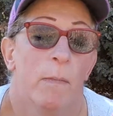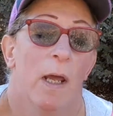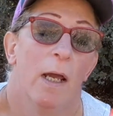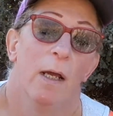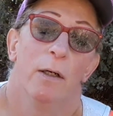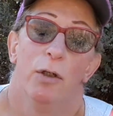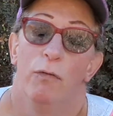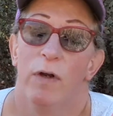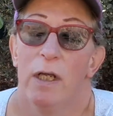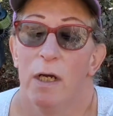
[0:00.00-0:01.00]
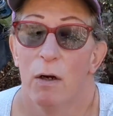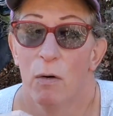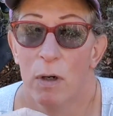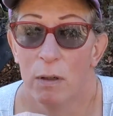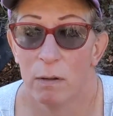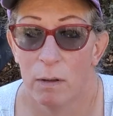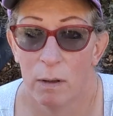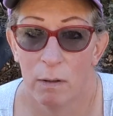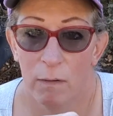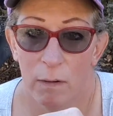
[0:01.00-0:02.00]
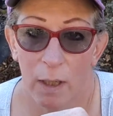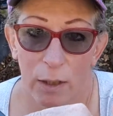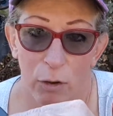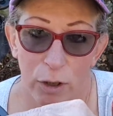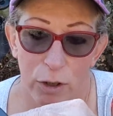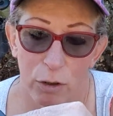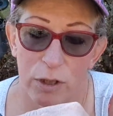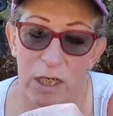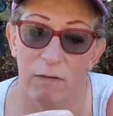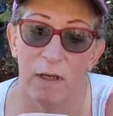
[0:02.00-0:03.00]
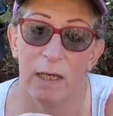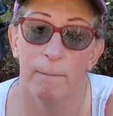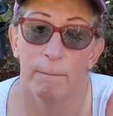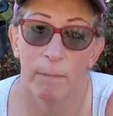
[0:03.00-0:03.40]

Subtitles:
and do video, like hook it to your TV.